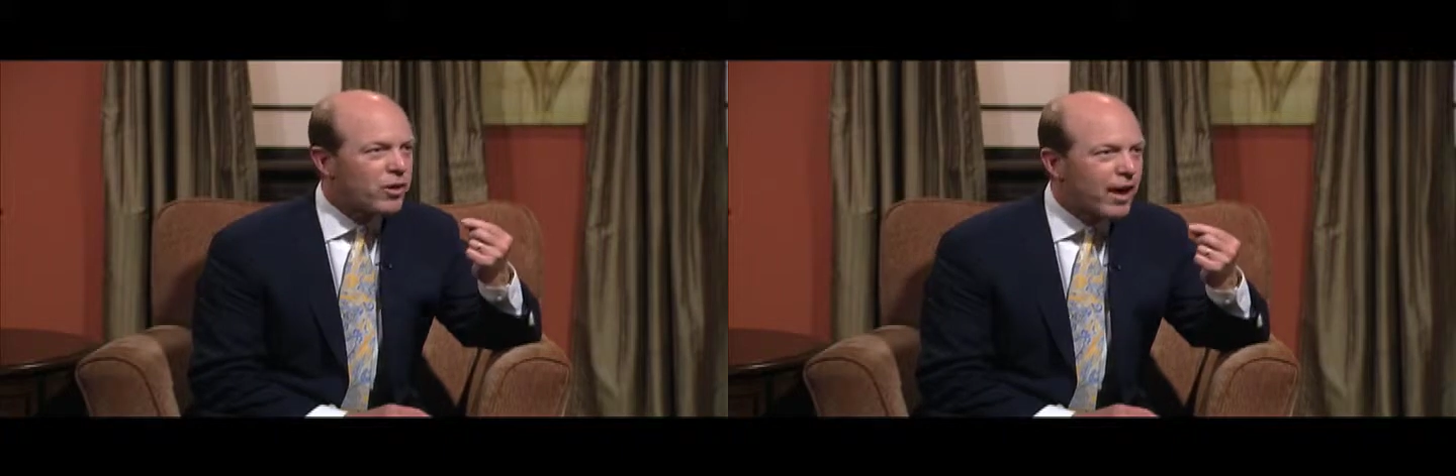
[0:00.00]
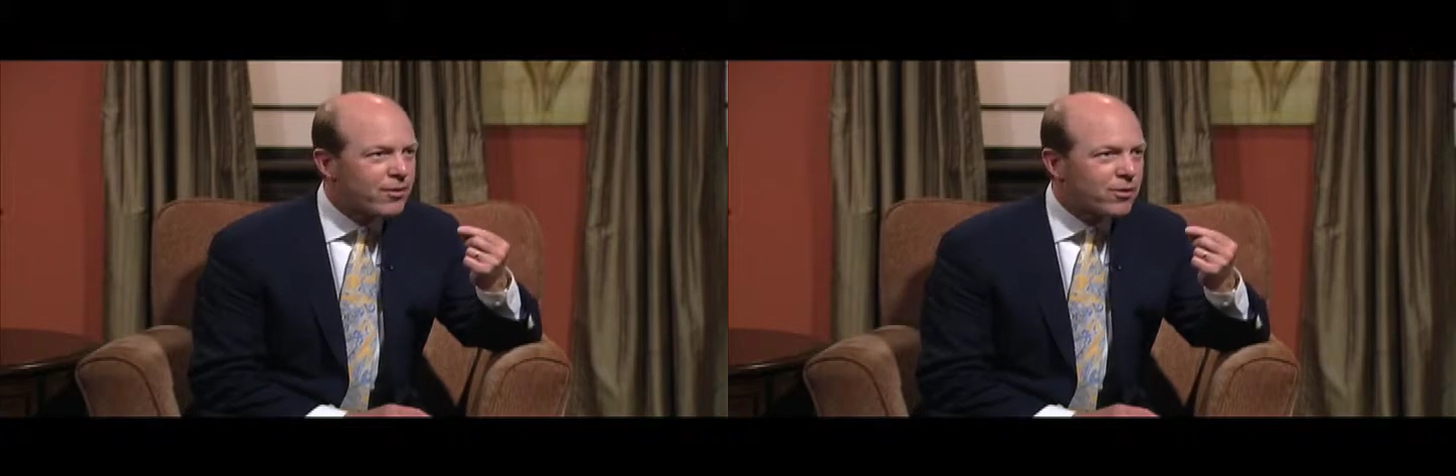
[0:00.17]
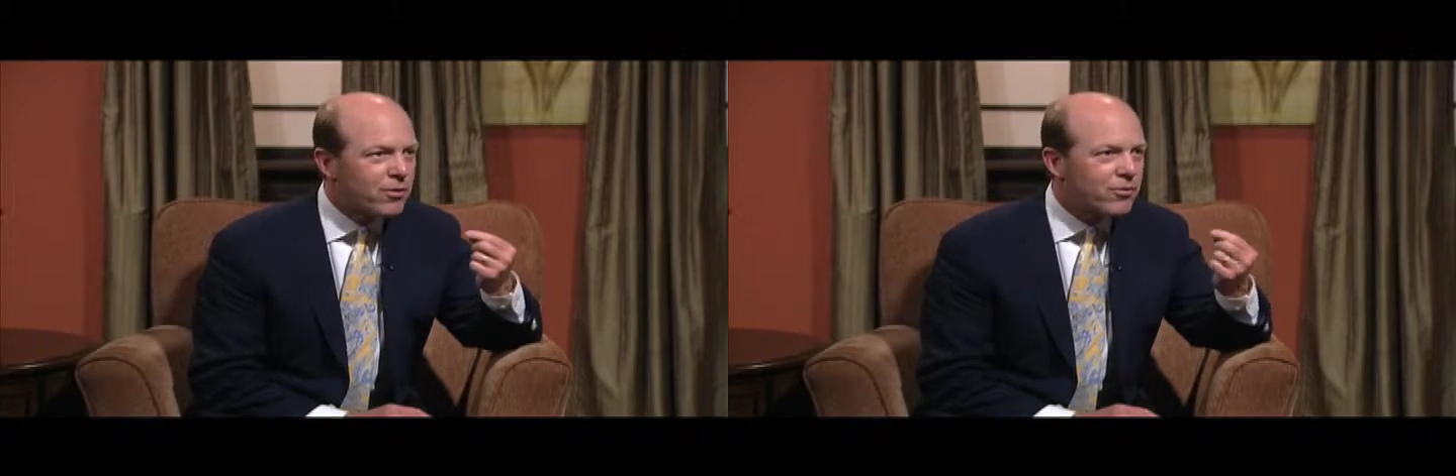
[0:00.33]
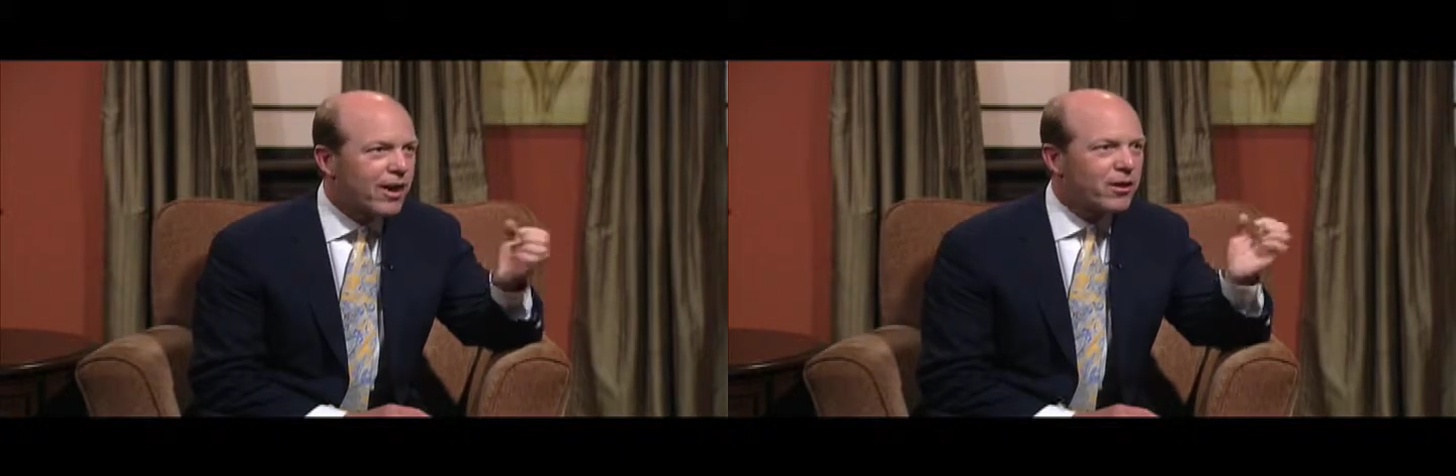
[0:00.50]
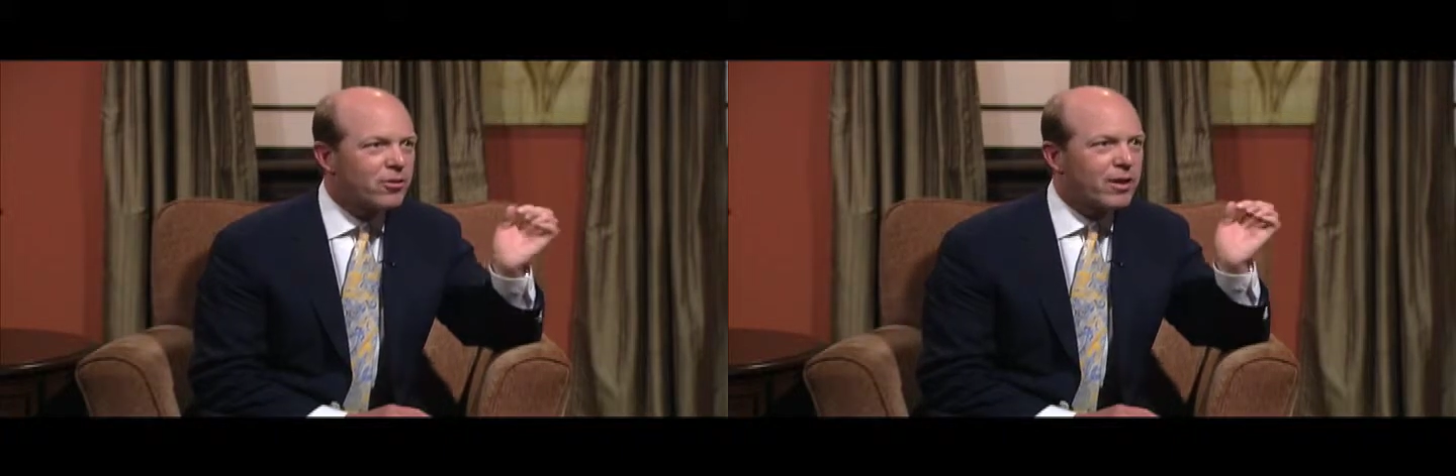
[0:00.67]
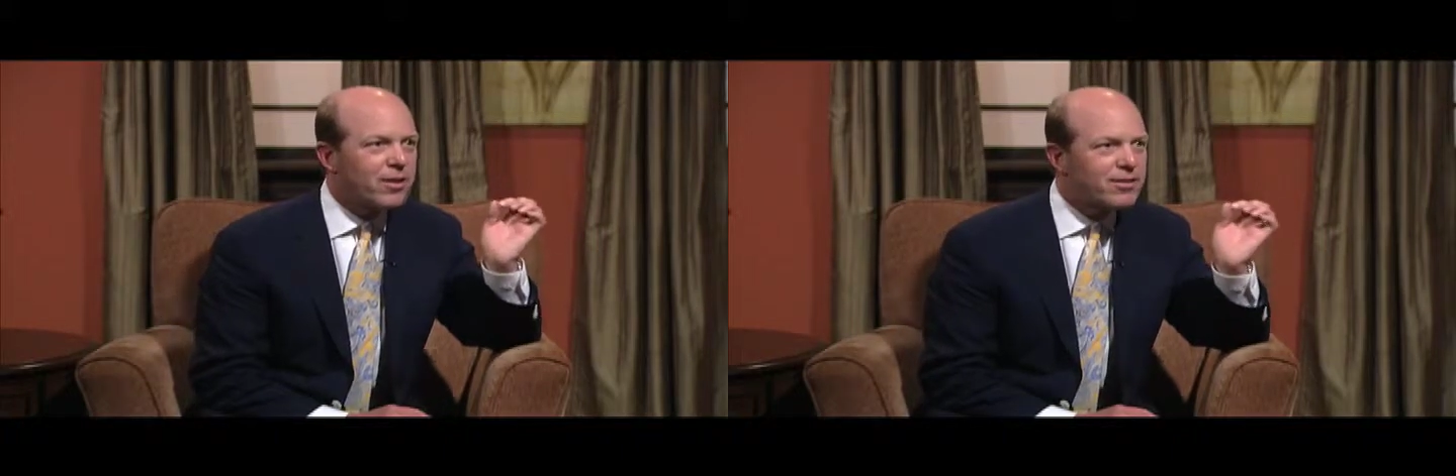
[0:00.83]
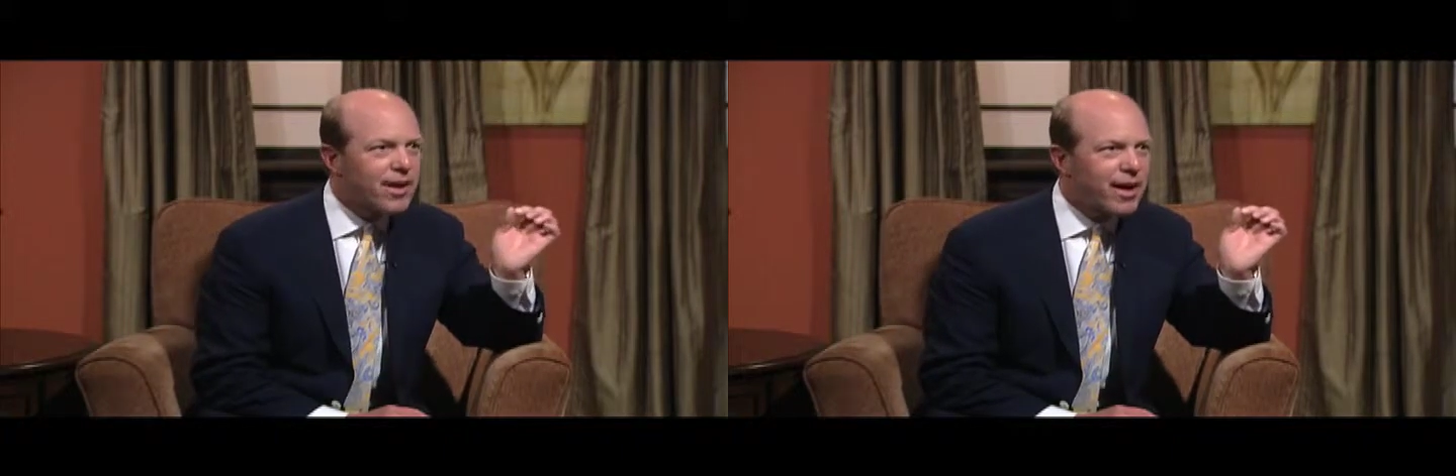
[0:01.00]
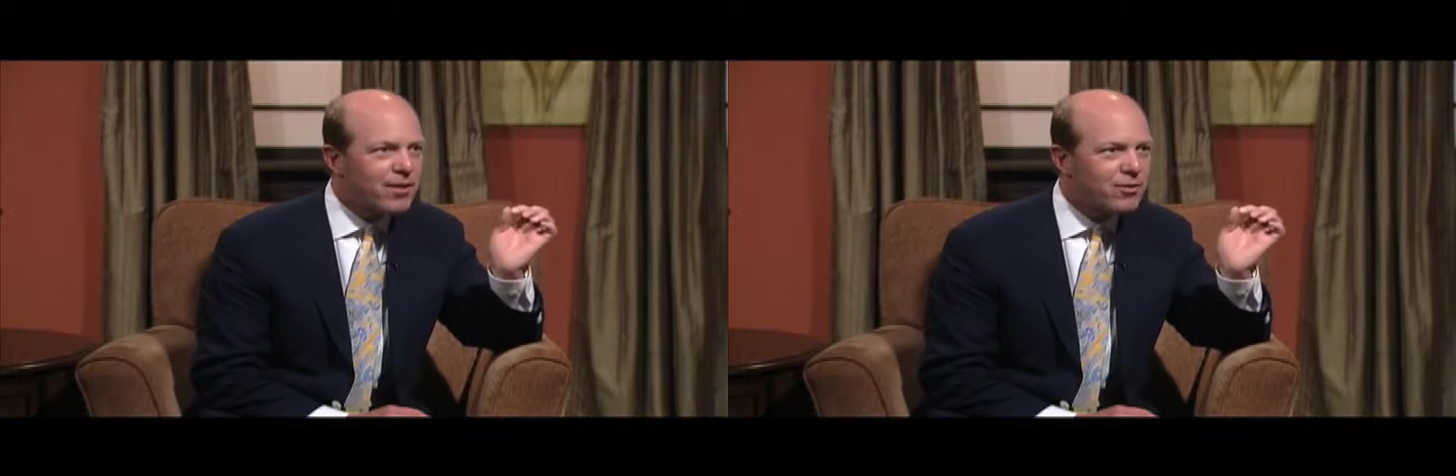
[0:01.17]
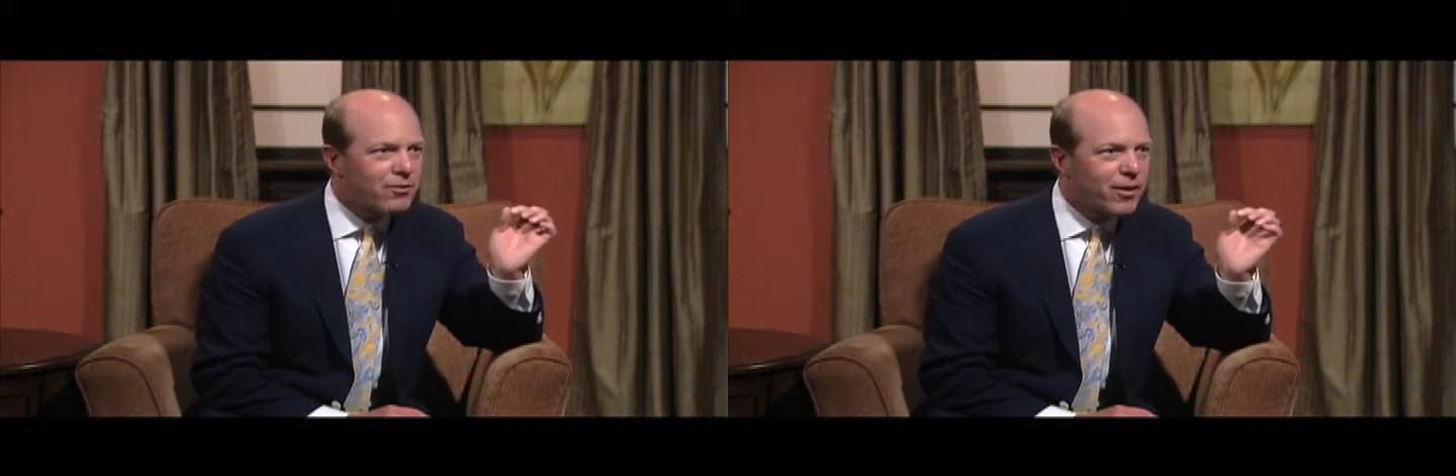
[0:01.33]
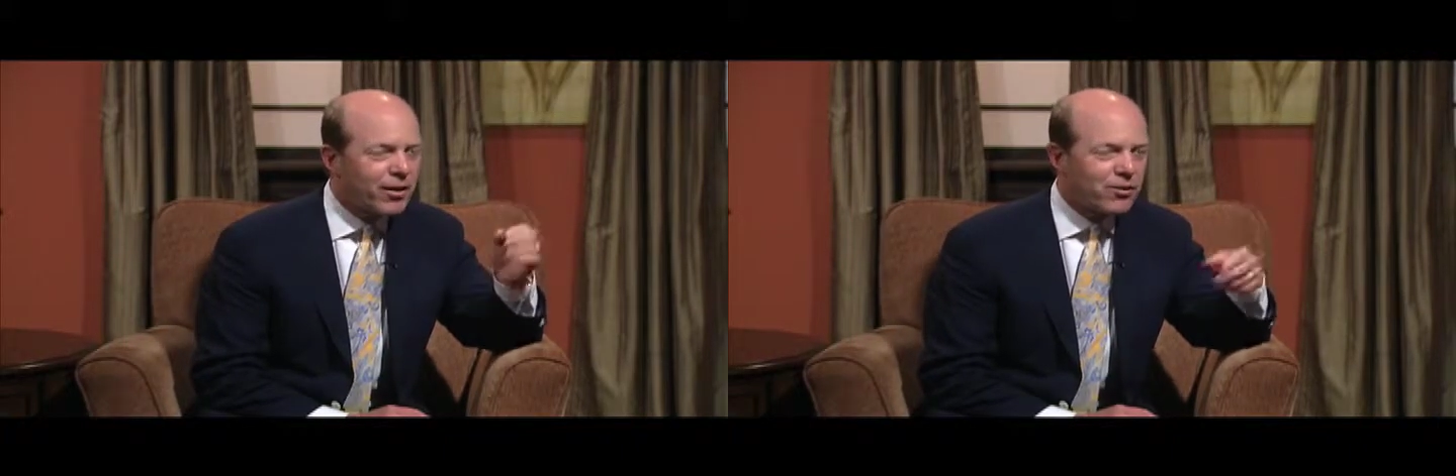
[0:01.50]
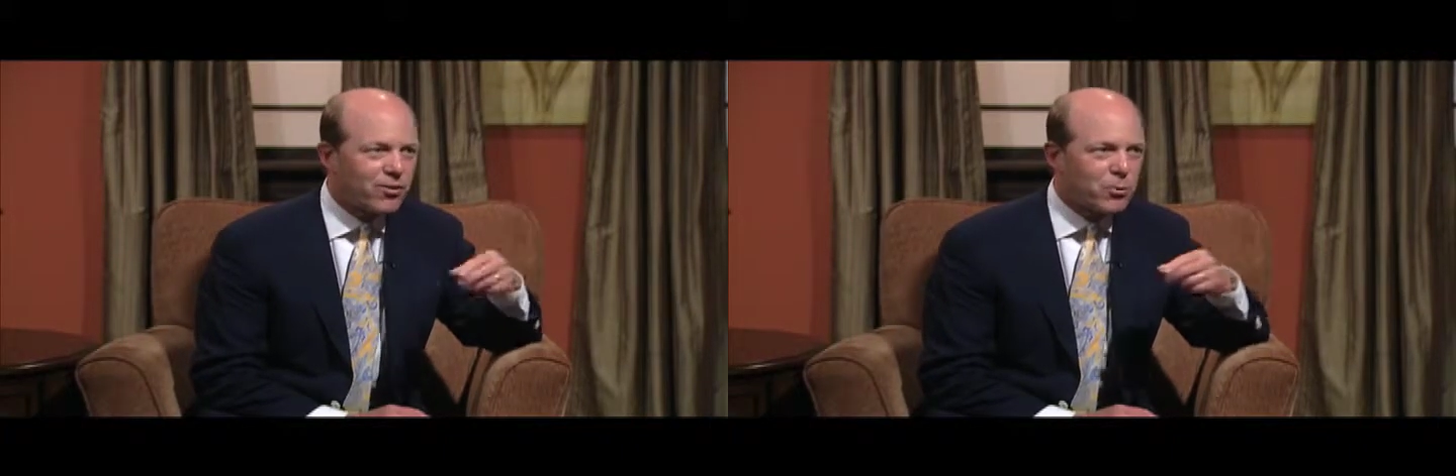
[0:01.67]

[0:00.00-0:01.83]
nasal infection and sinus infections,